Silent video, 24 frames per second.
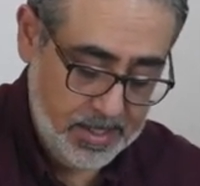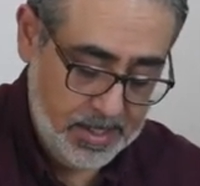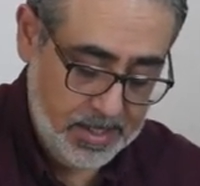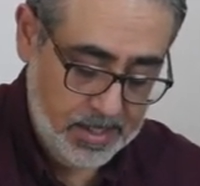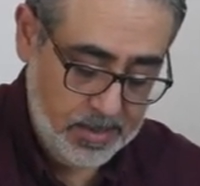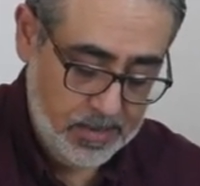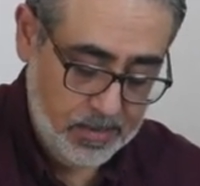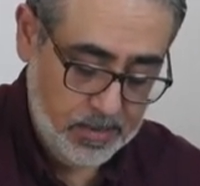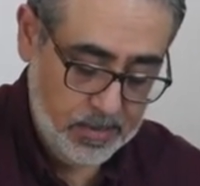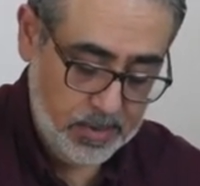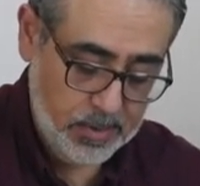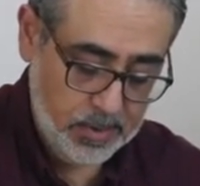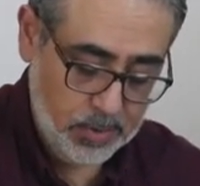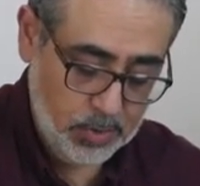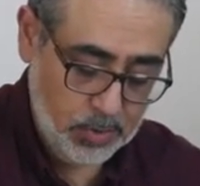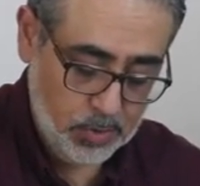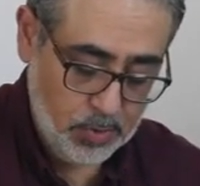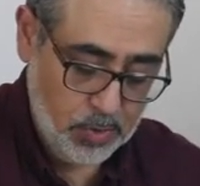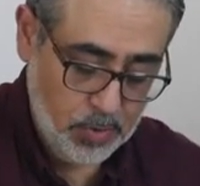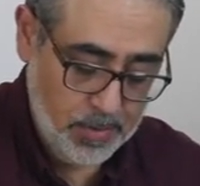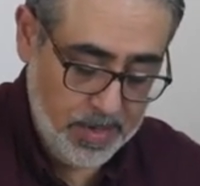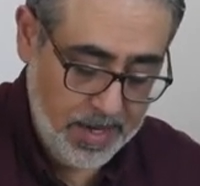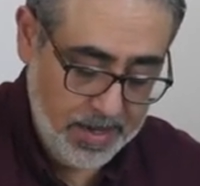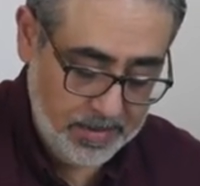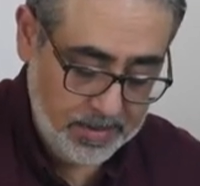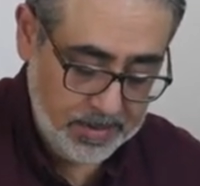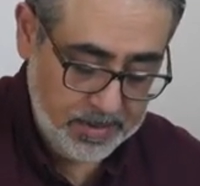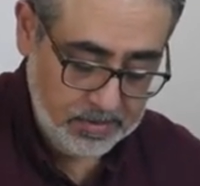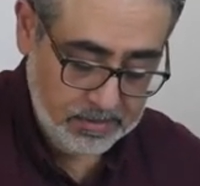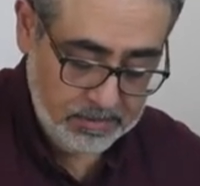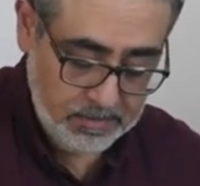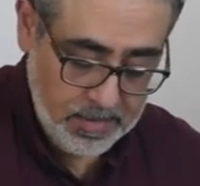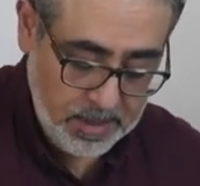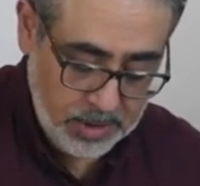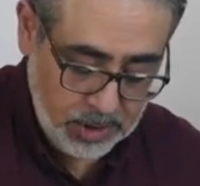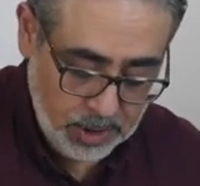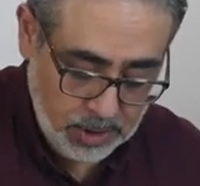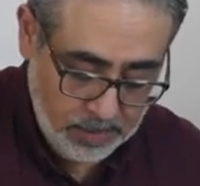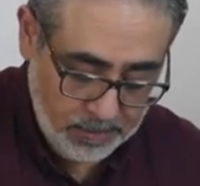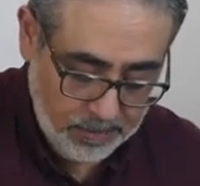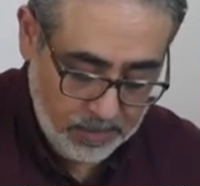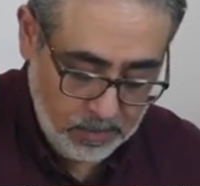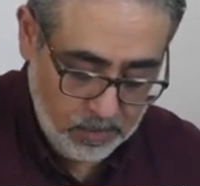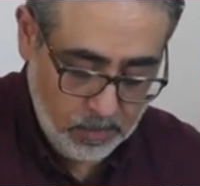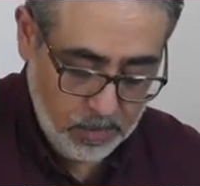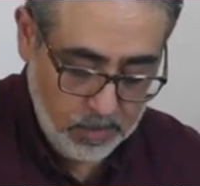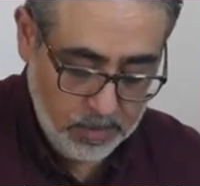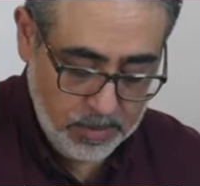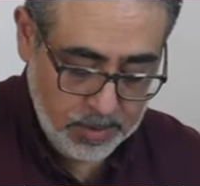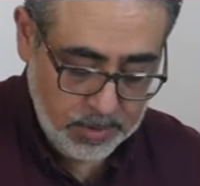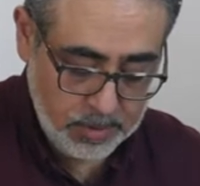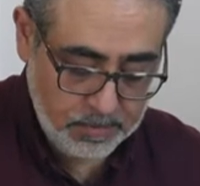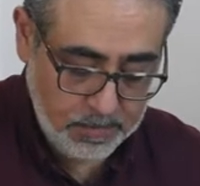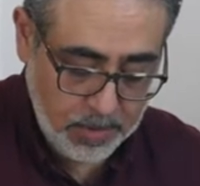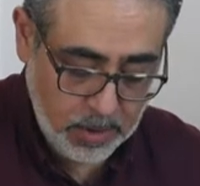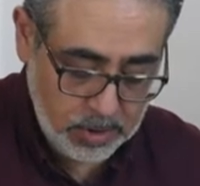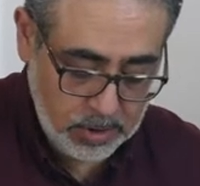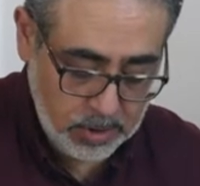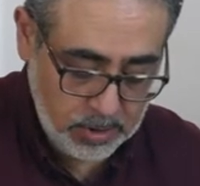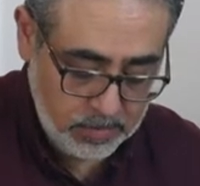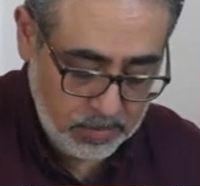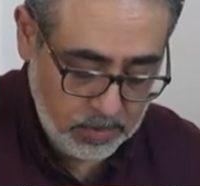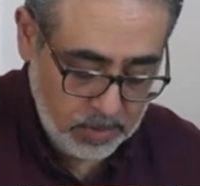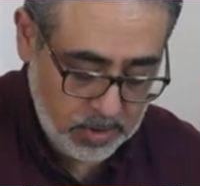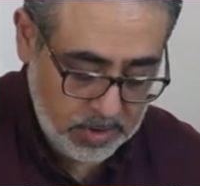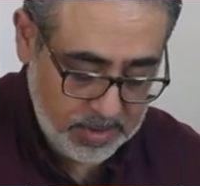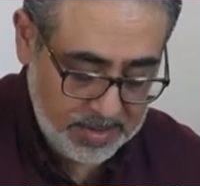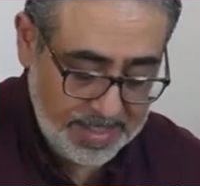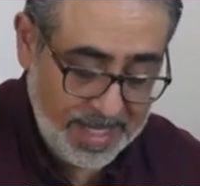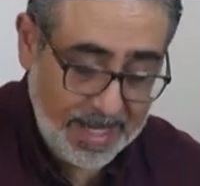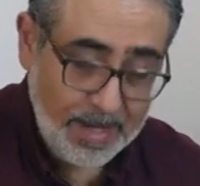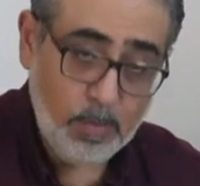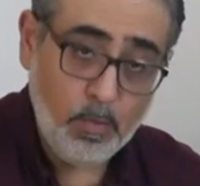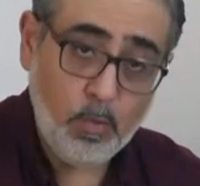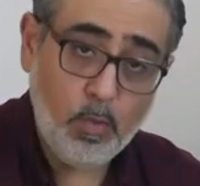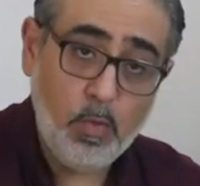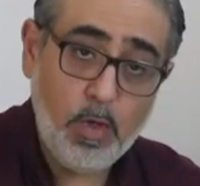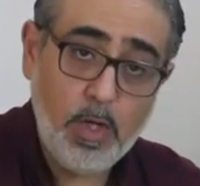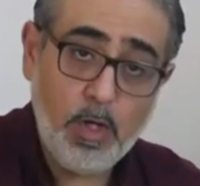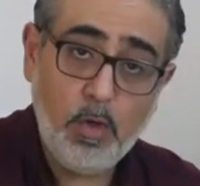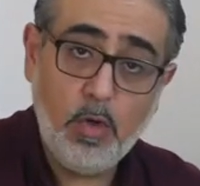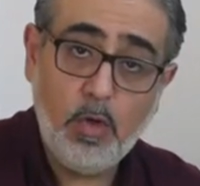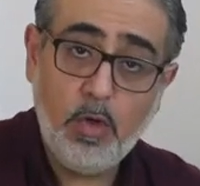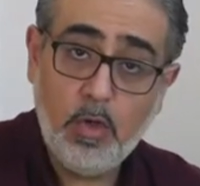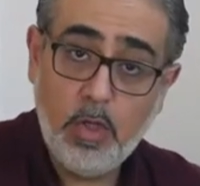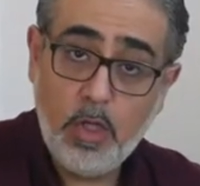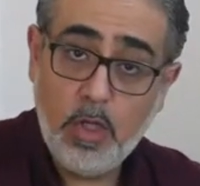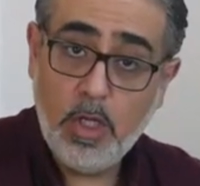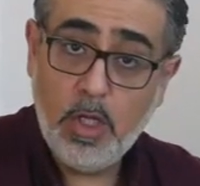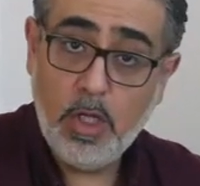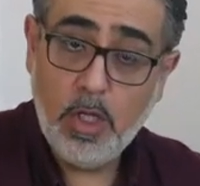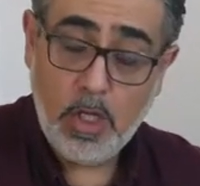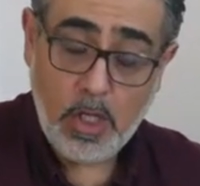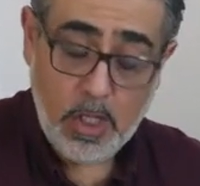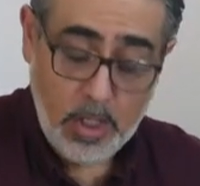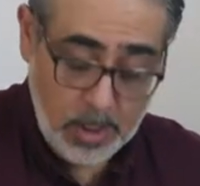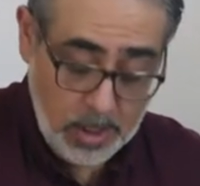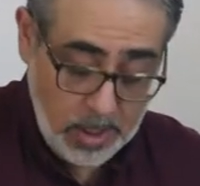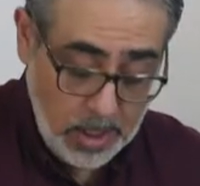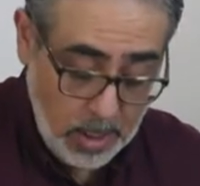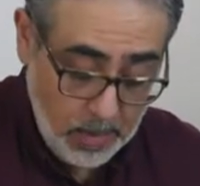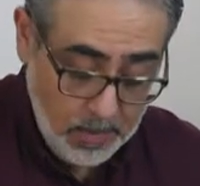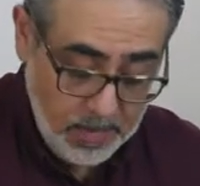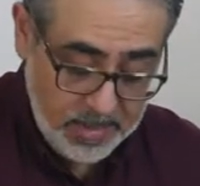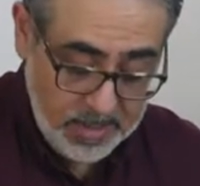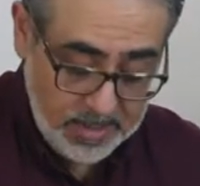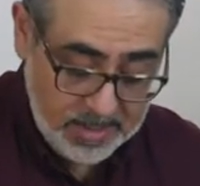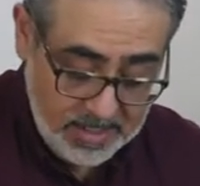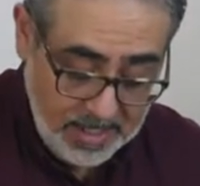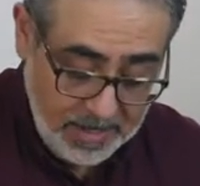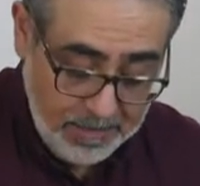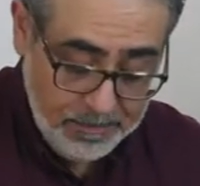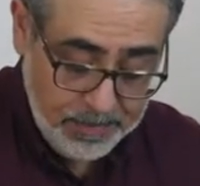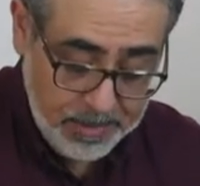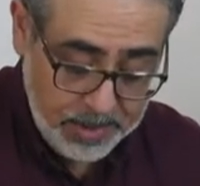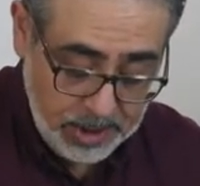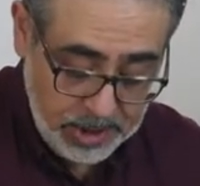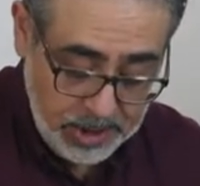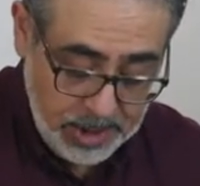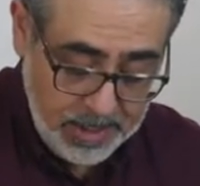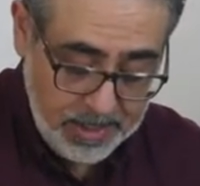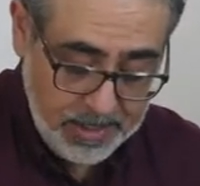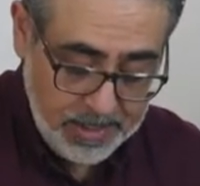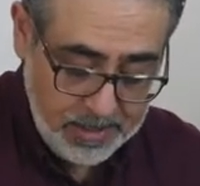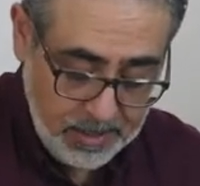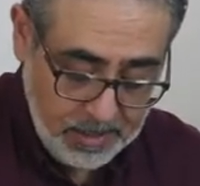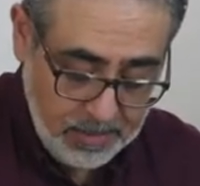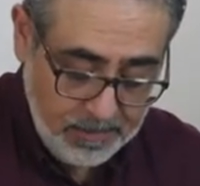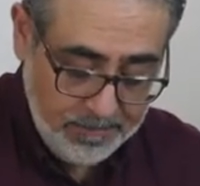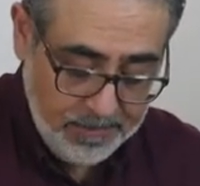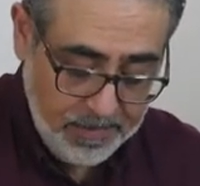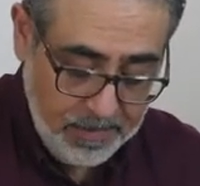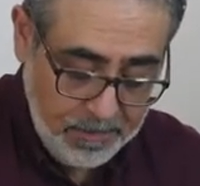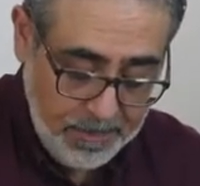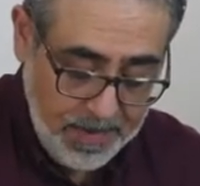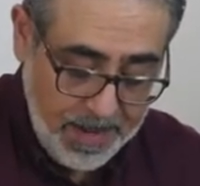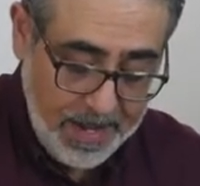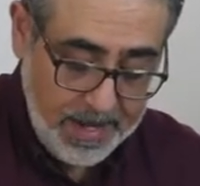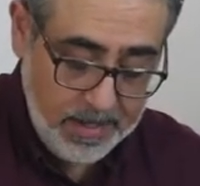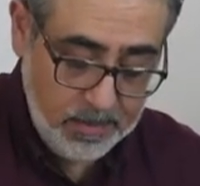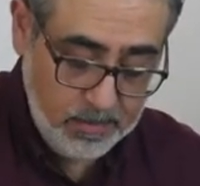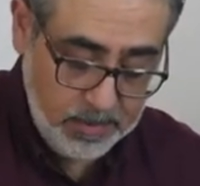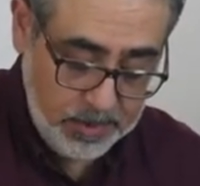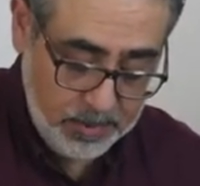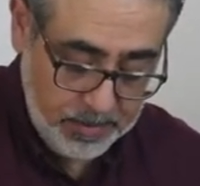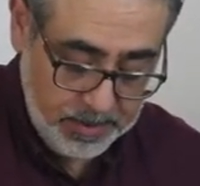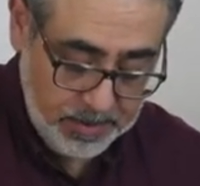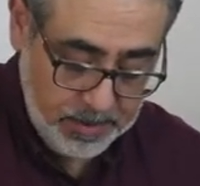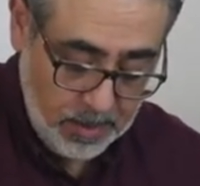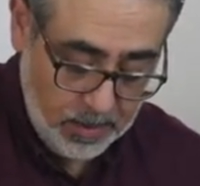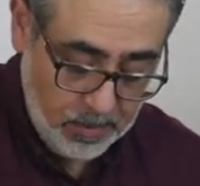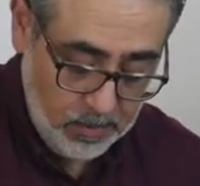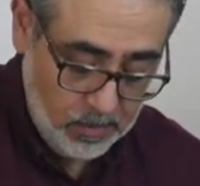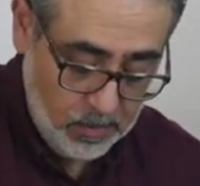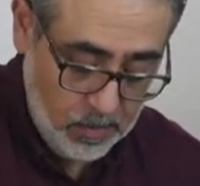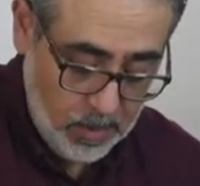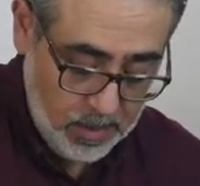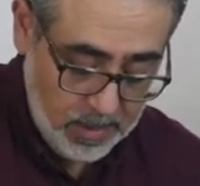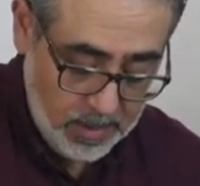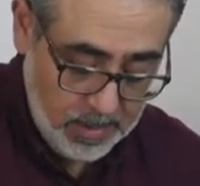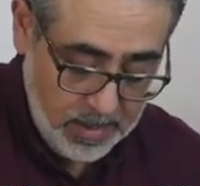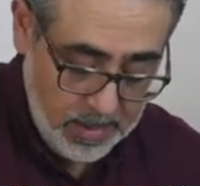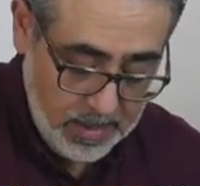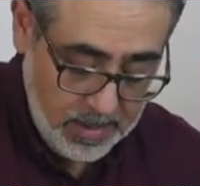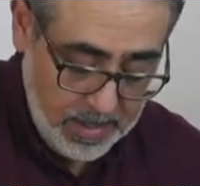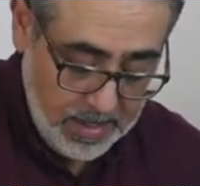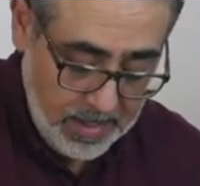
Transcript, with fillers: You want to draw out as much of the water as possible, because that will lower the temperature of the pan, which we don't want,